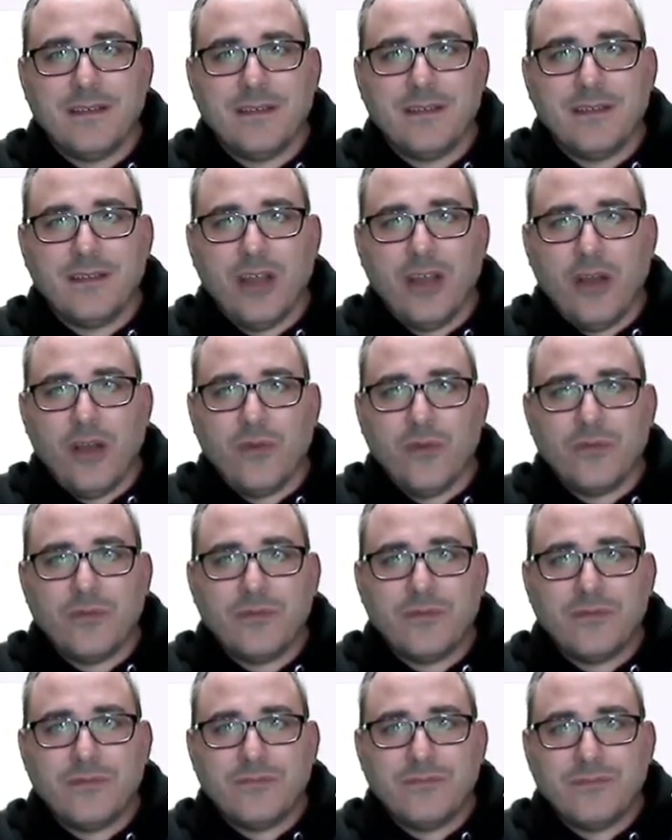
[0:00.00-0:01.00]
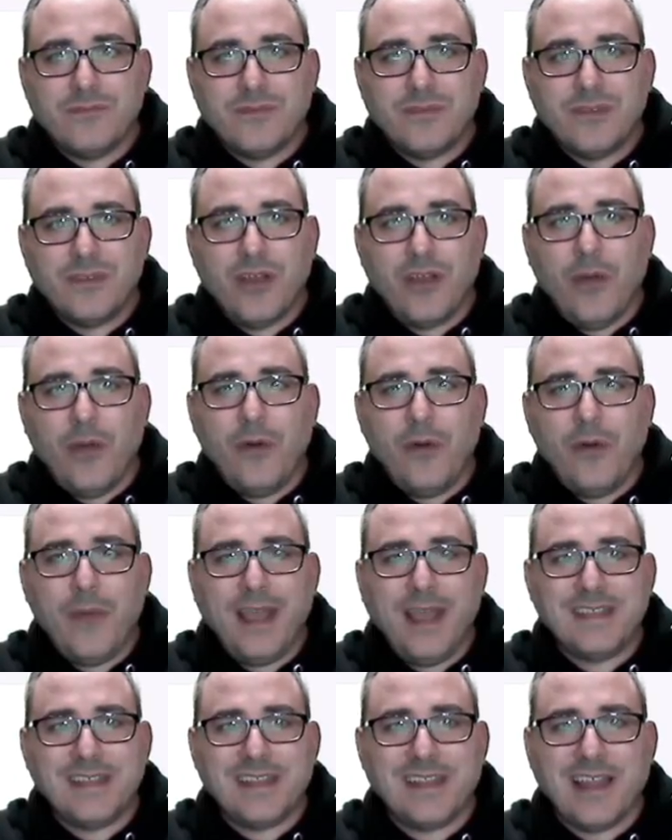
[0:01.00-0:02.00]
No, go
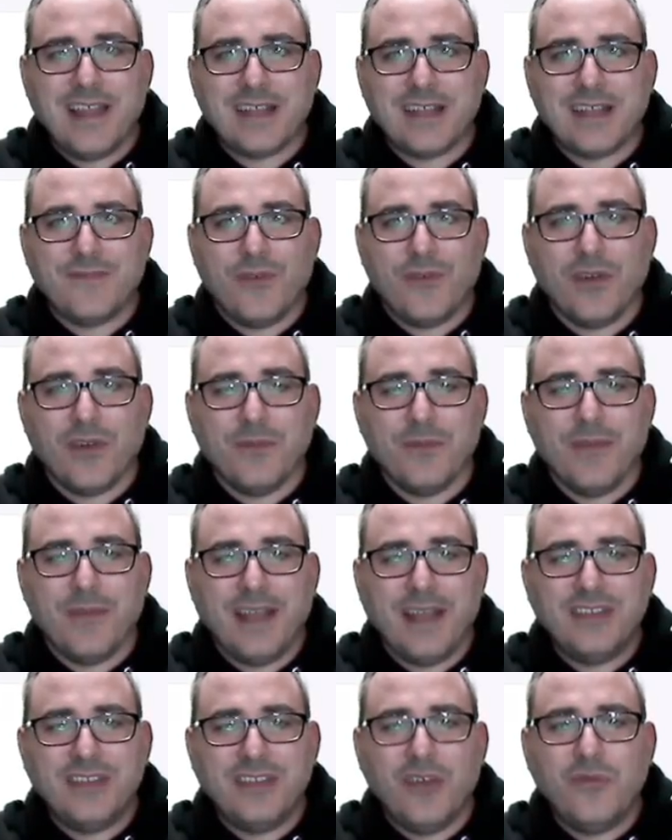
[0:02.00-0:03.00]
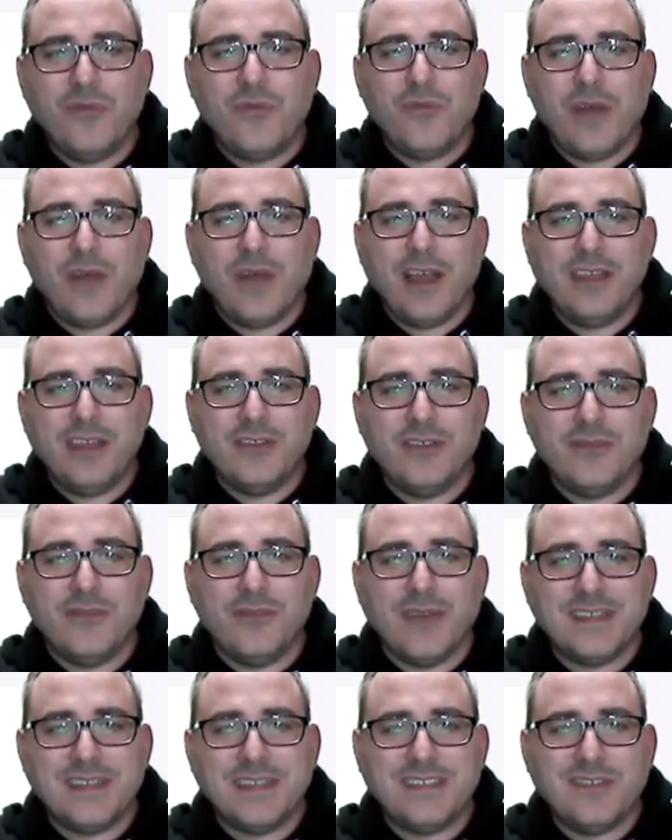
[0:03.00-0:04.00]
away, select form. I don't want you.
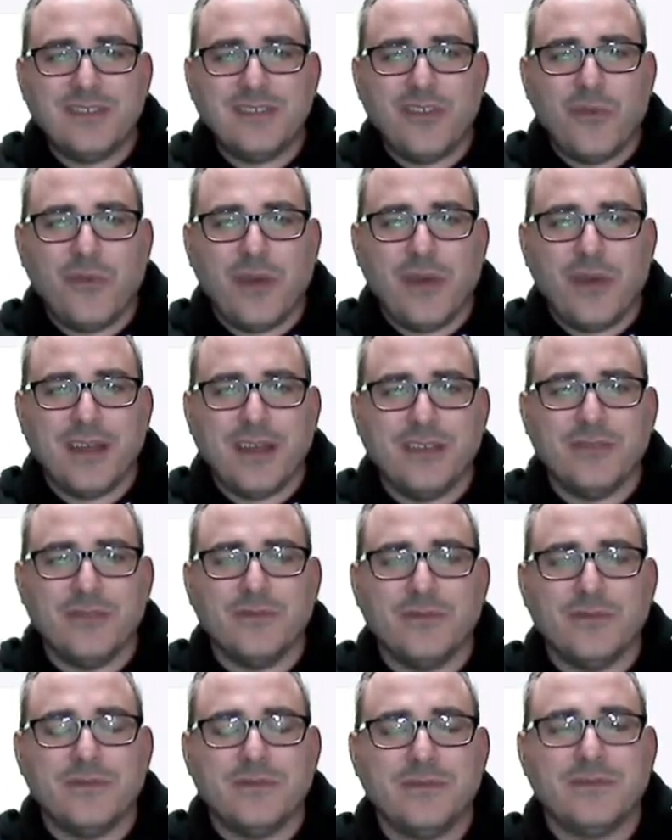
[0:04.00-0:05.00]
I still don't want you.